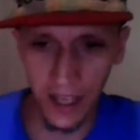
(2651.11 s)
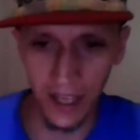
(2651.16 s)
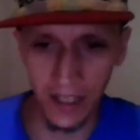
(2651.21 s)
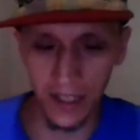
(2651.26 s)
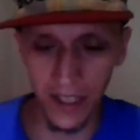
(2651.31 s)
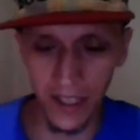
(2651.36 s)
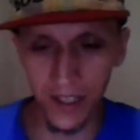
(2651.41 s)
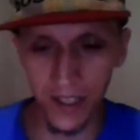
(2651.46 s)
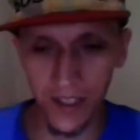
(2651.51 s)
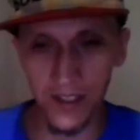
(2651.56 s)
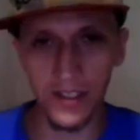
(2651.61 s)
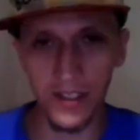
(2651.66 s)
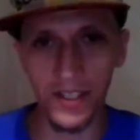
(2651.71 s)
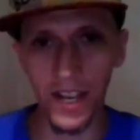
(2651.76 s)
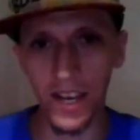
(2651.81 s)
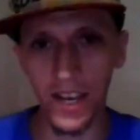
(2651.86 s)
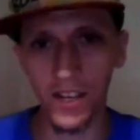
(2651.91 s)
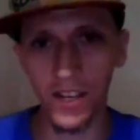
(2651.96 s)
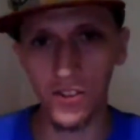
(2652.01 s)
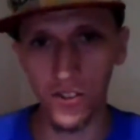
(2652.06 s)
and this is
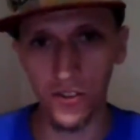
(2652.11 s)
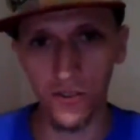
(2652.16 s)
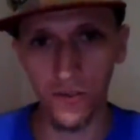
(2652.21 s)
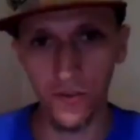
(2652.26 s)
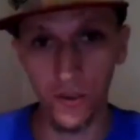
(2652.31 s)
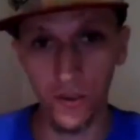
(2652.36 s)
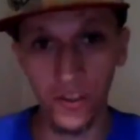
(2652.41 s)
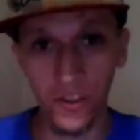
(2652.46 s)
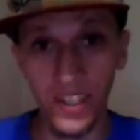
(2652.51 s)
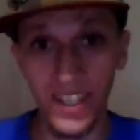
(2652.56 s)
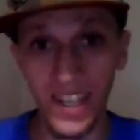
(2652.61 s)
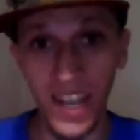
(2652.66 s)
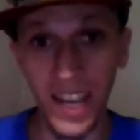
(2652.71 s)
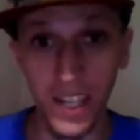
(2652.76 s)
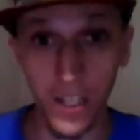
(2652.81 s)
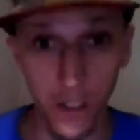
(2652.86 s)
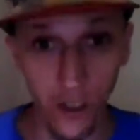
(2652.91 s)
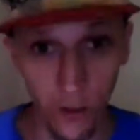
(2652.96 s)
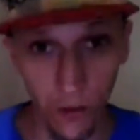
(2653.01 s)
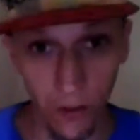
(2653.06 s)
danger for
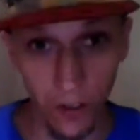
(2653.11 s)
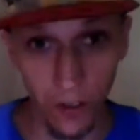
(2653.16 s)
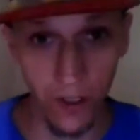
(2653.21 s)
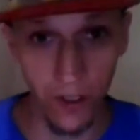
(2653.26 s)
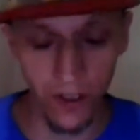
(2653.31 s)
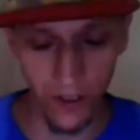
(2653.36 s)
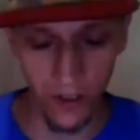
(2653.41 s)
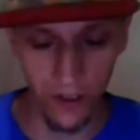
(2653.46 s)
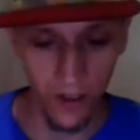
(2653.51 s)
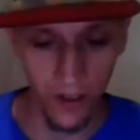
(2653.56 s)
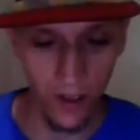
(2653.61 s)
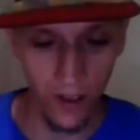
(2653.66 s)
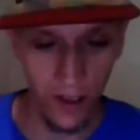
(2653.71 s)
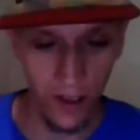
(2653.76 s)
dangerous,